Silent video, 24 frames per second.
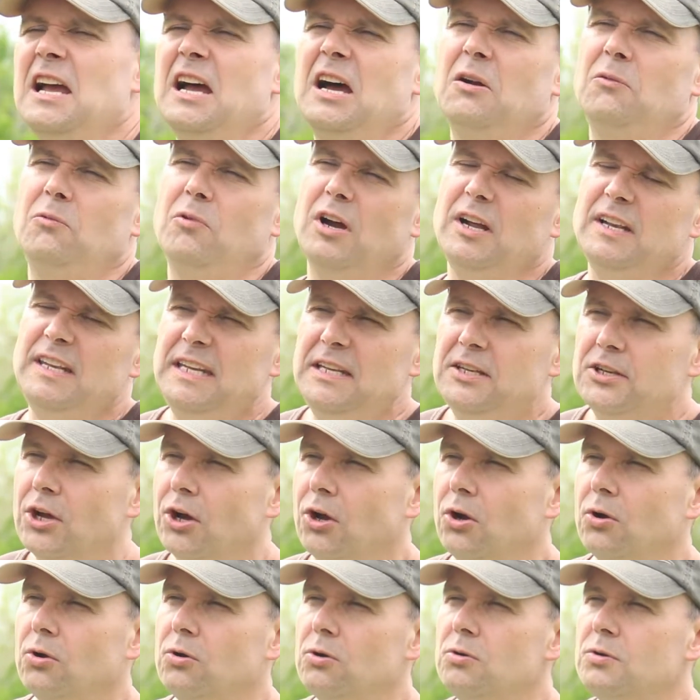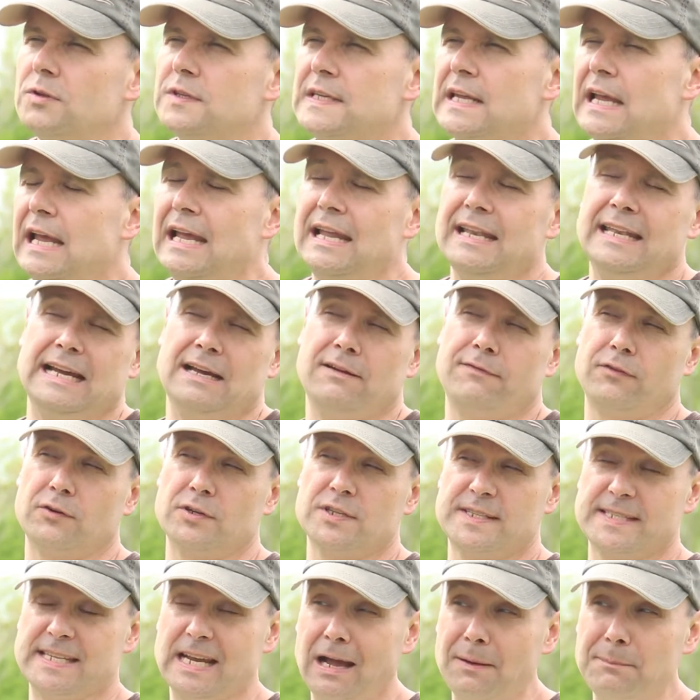a runny nose. Now, for
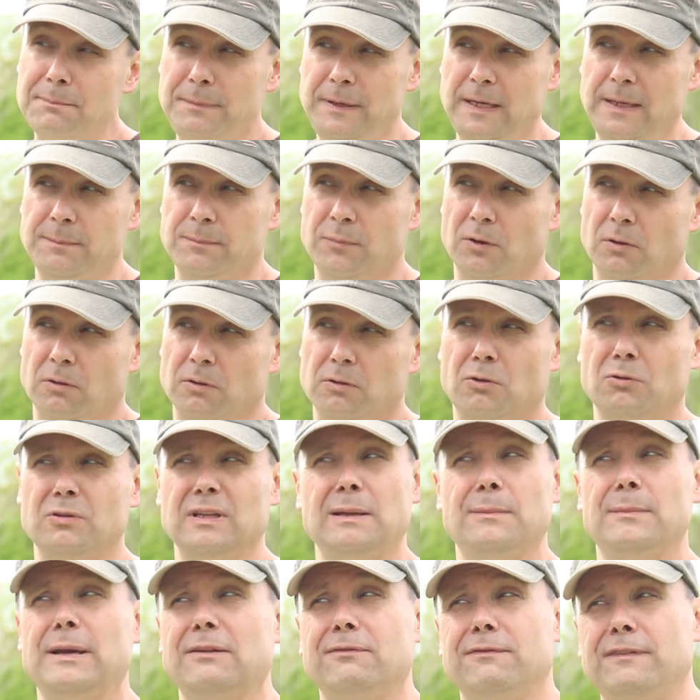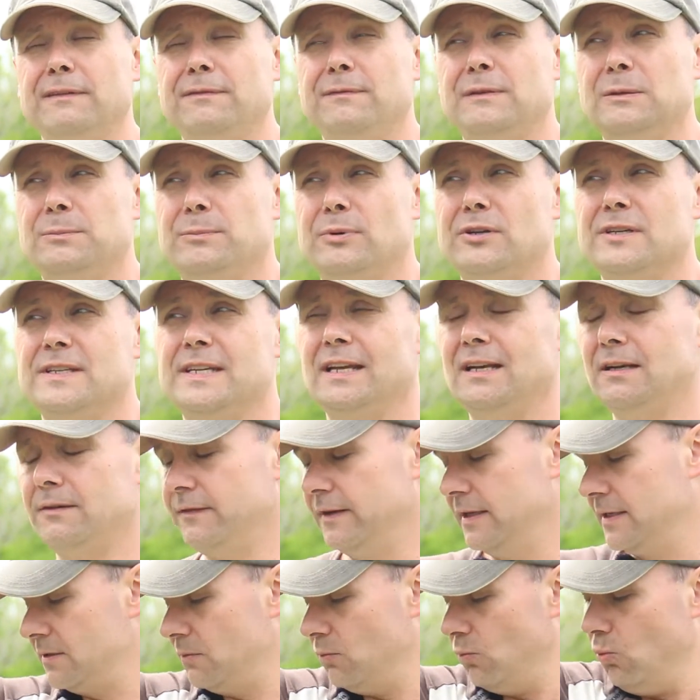some people, only about 50% of
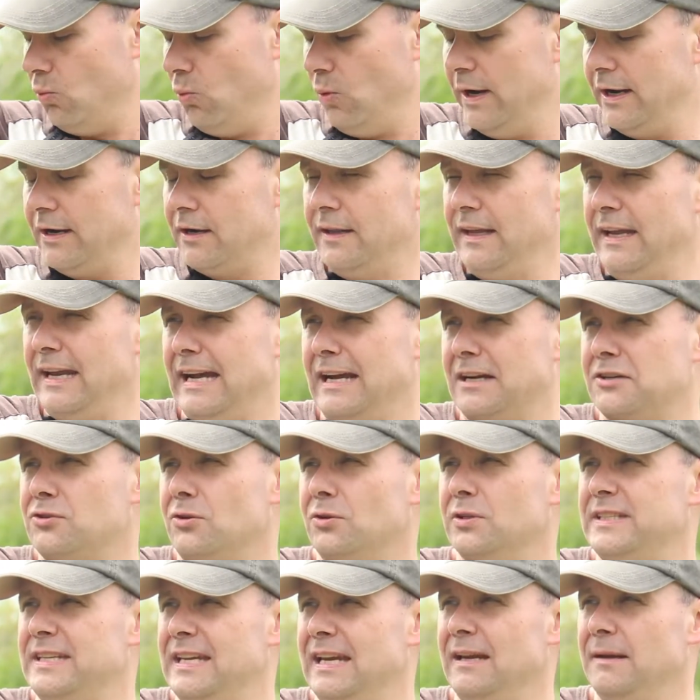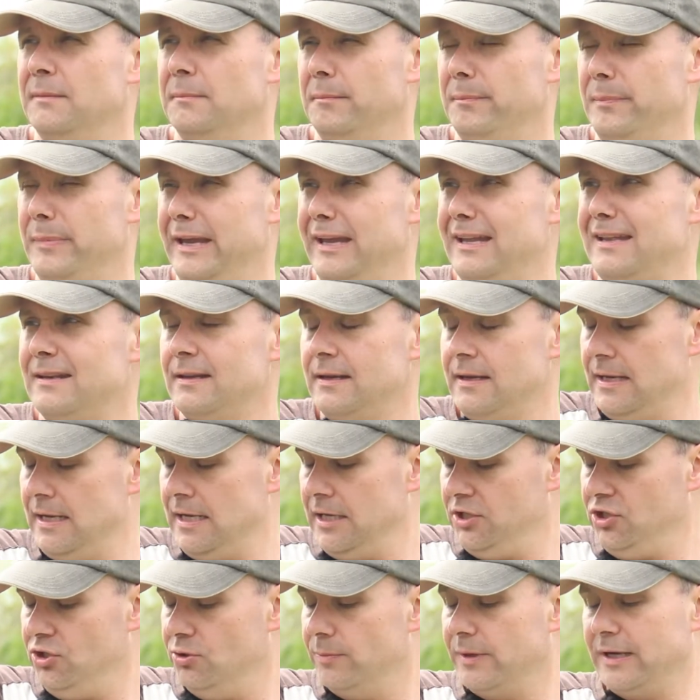us, where the actual tick bit,
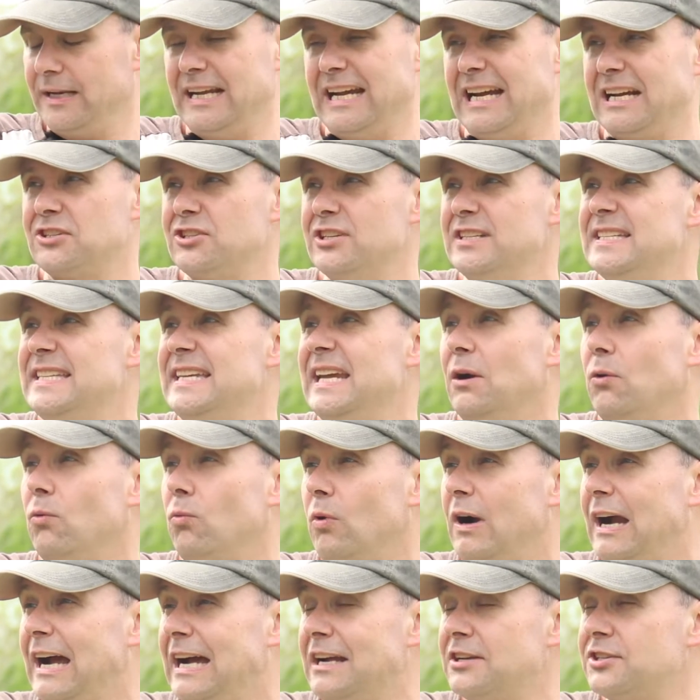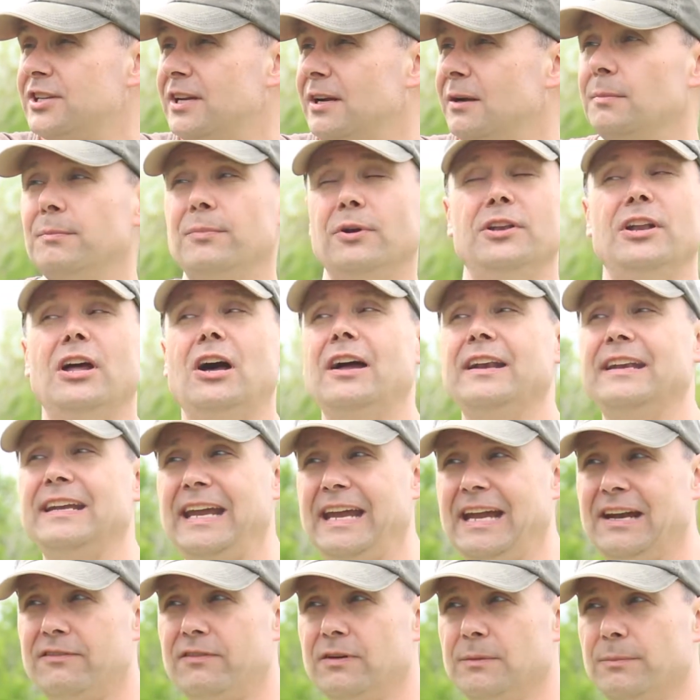you might actually see a rash there, but not
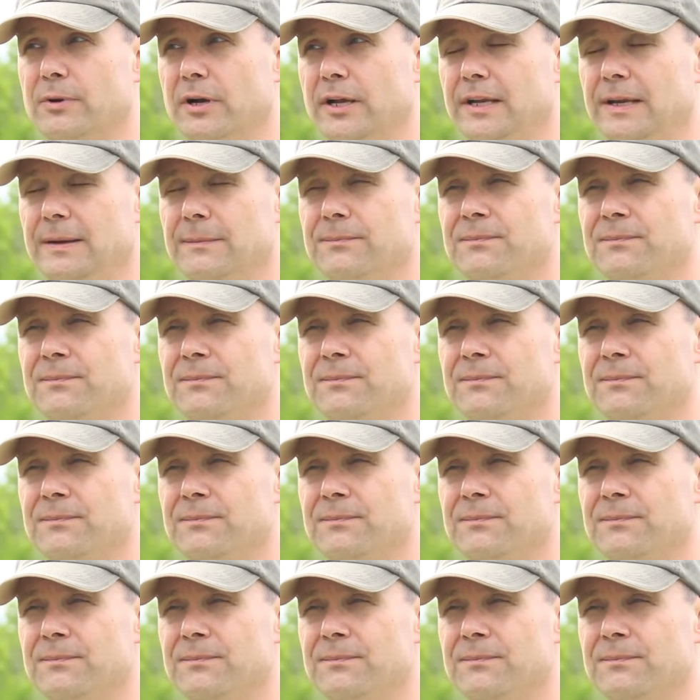everybody.